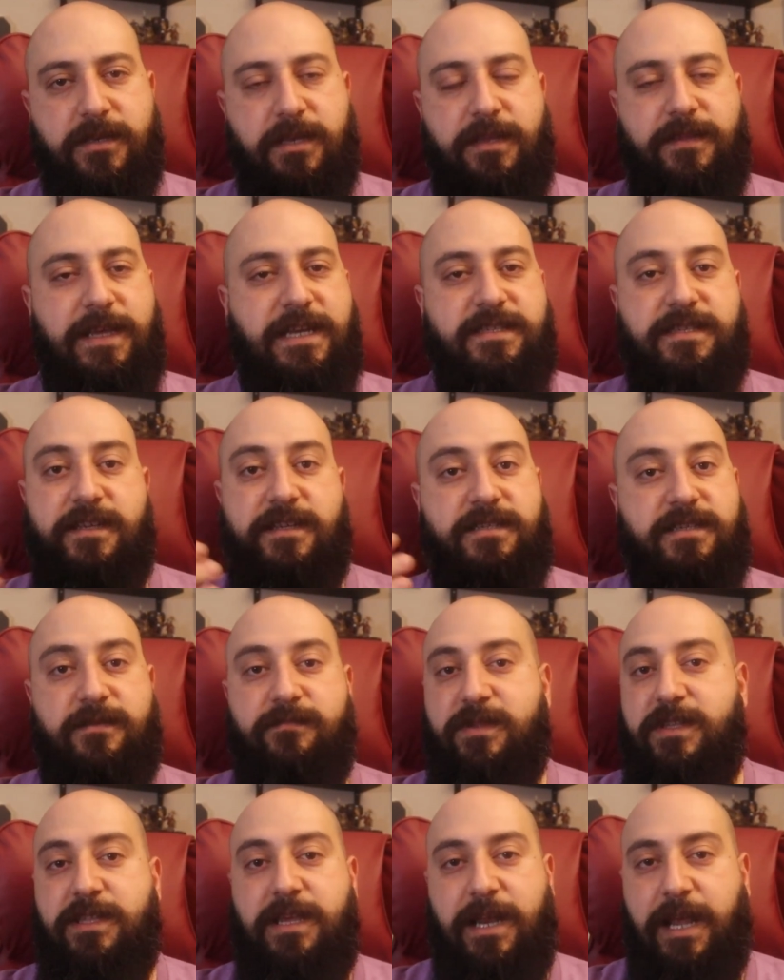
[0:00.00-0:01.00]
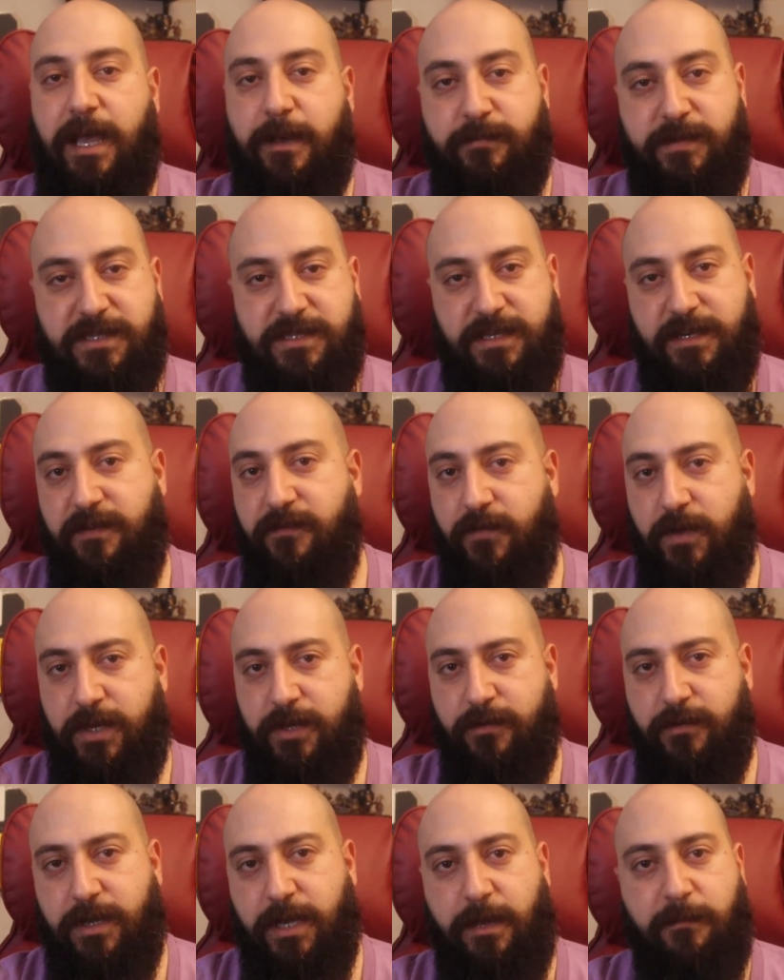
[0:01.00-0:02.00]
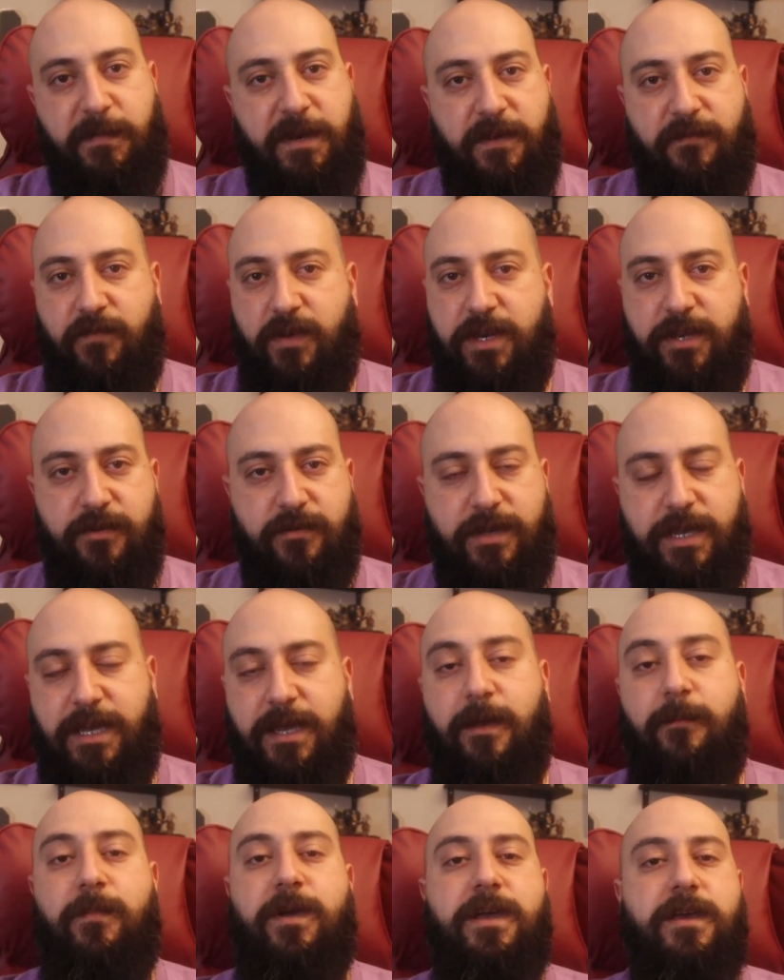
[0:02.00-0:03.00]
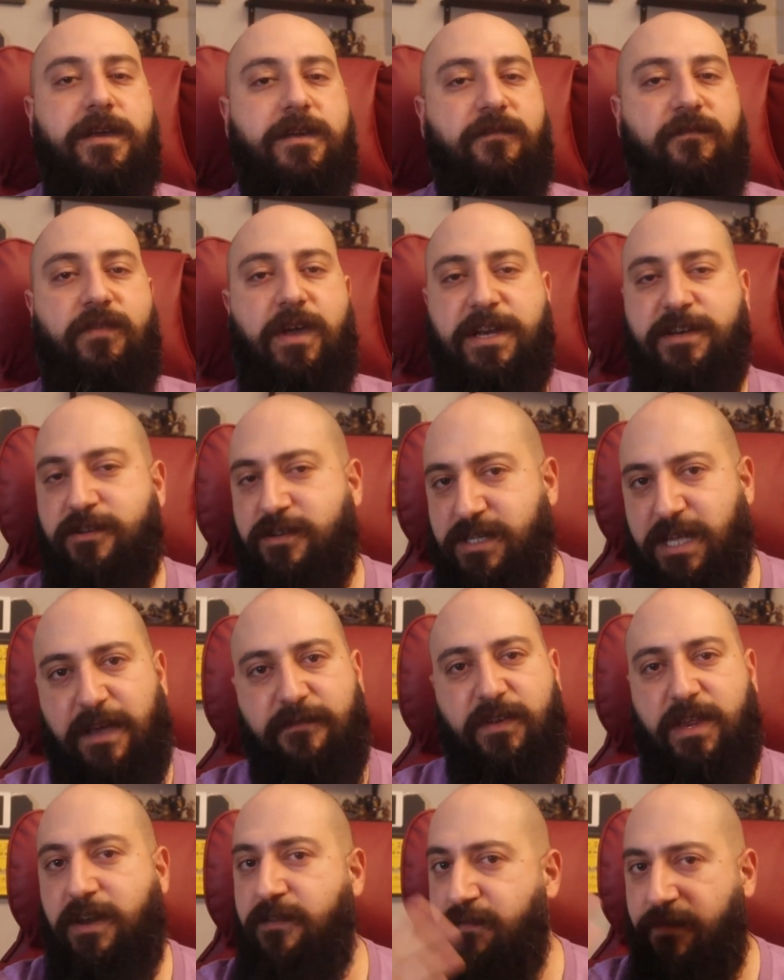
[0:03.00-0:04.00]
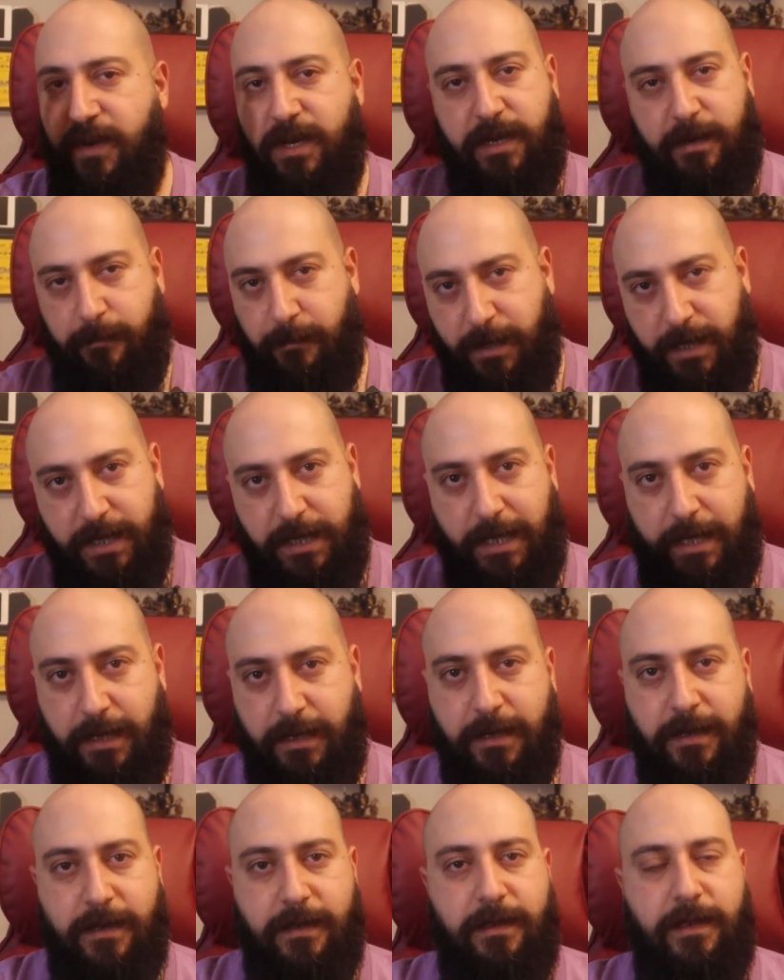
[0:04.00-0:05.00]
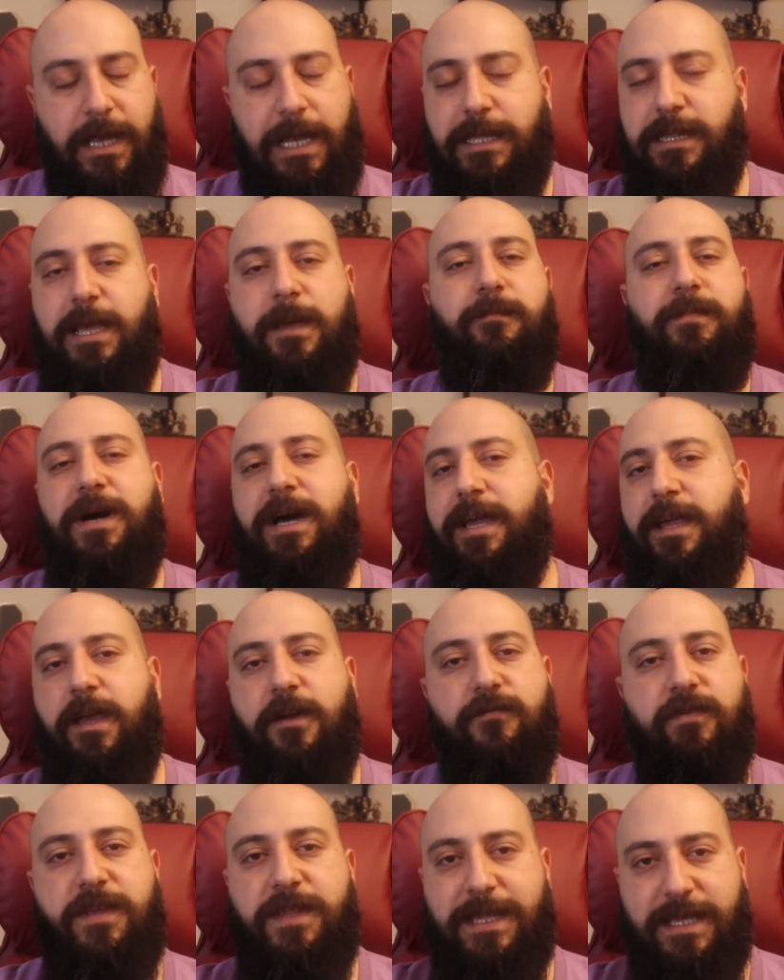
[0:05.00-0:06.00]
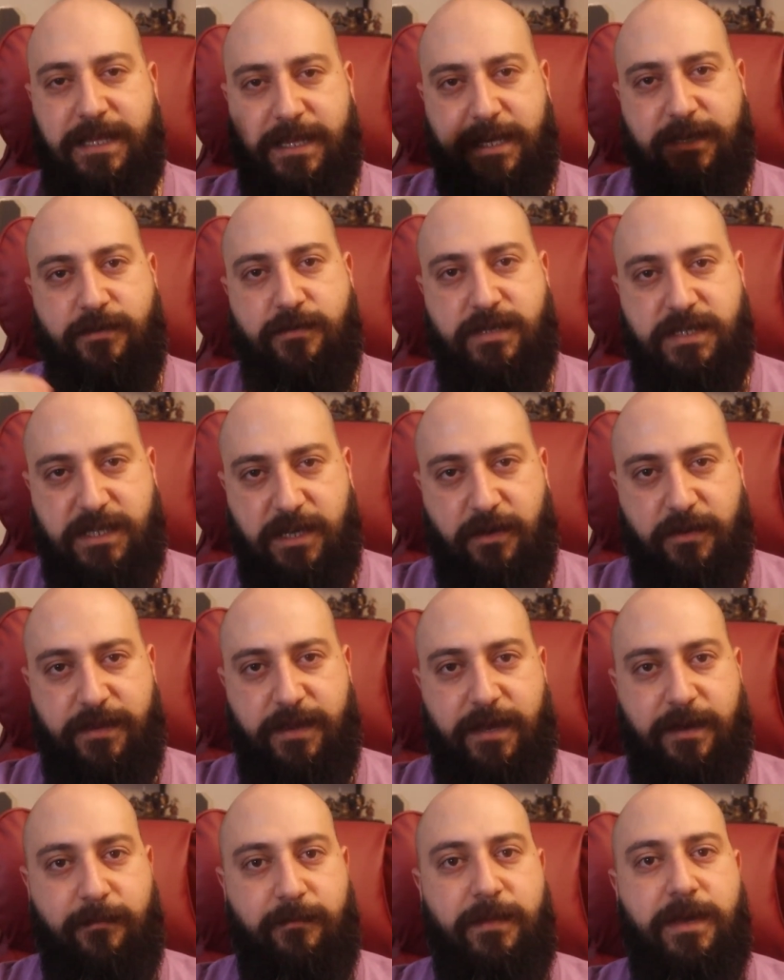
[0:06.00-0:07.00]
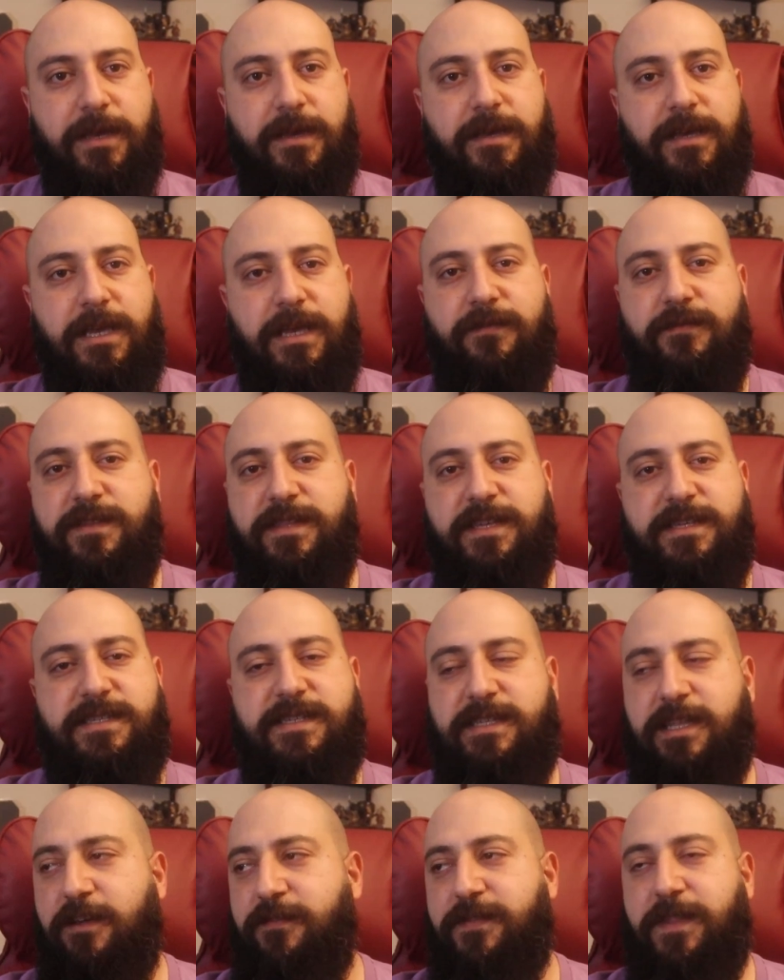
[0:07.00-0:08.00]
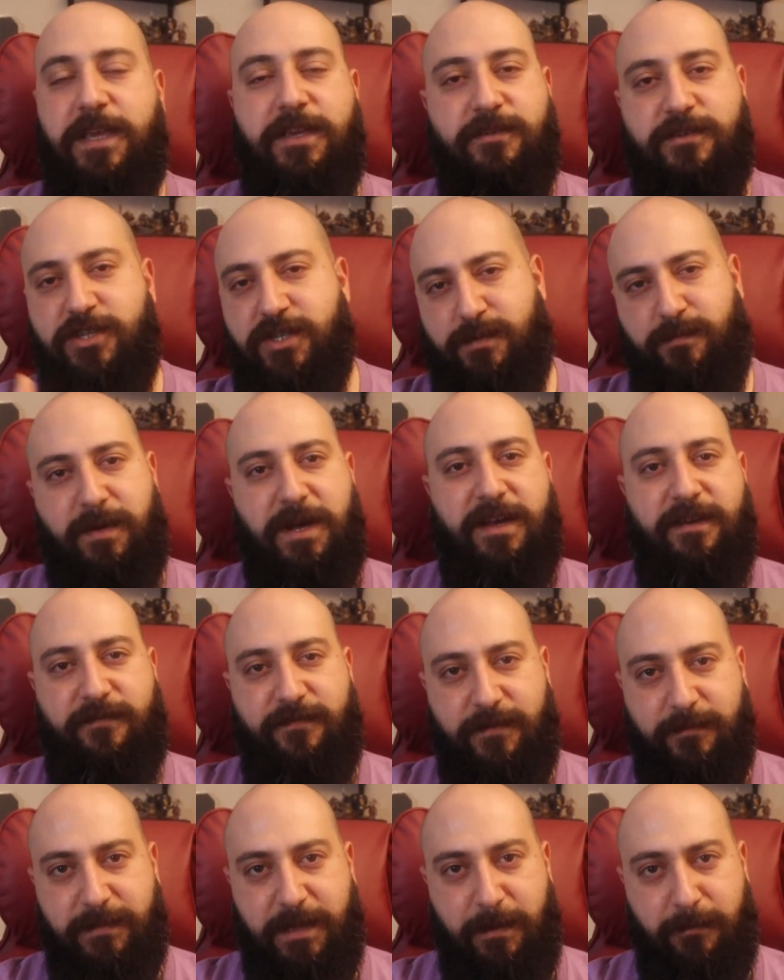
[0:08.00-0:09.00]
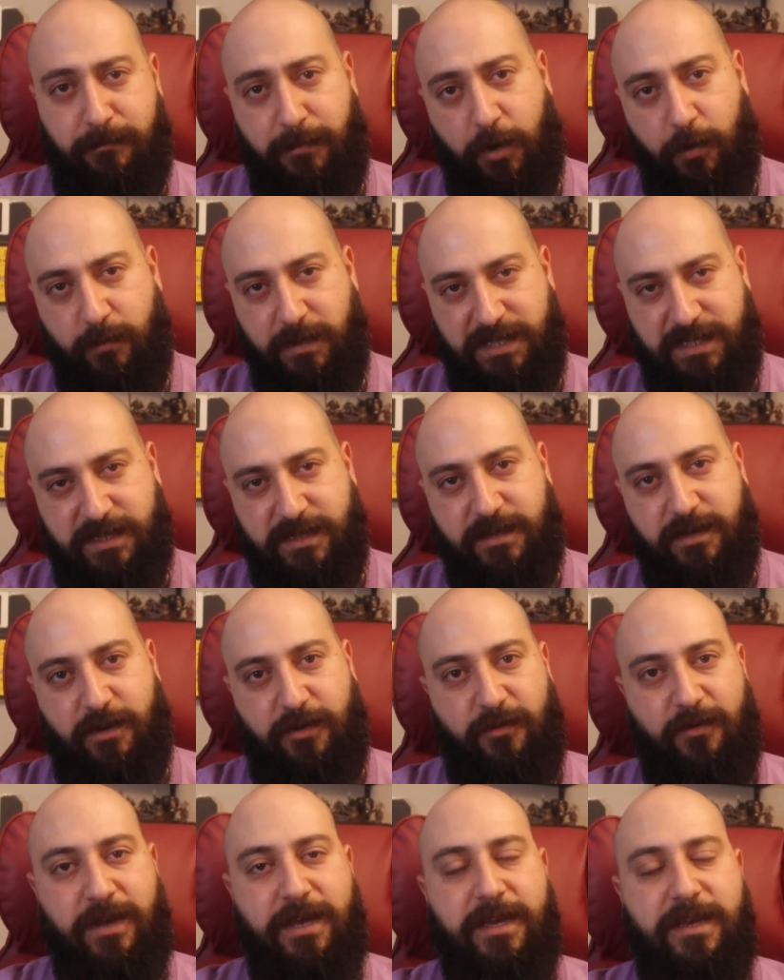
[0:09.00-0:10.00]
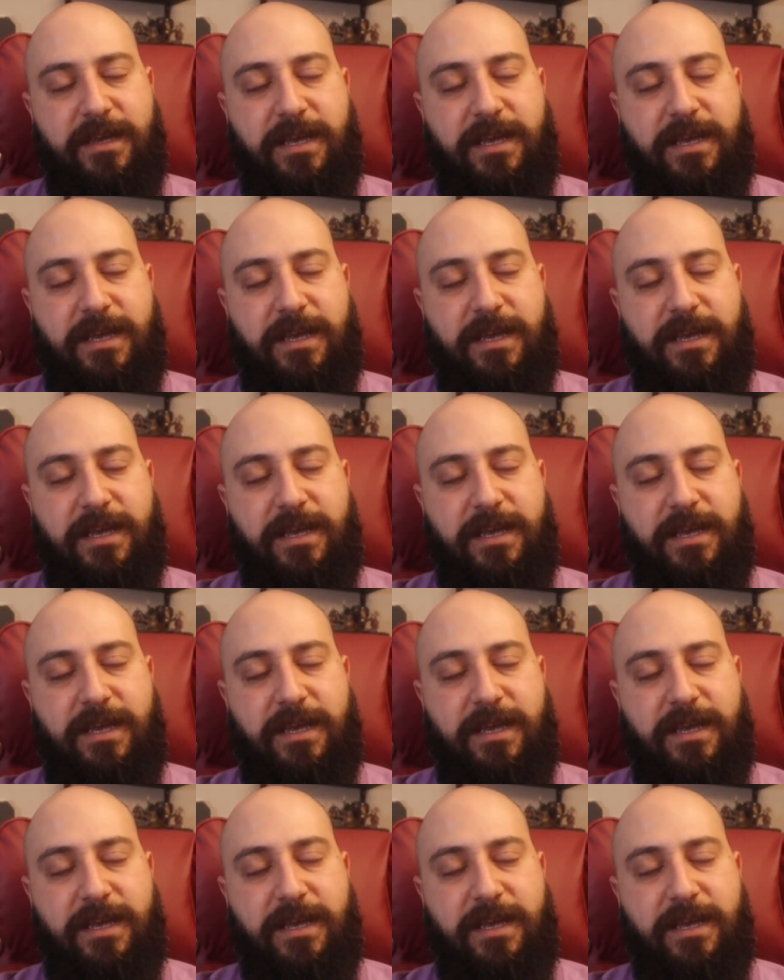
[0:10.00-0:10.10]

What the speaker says: And that's not something that happens in a video game. In a video game, vendors have infinite money and they buy everything that you sell them, even the stuff that you just bought from them moments ago.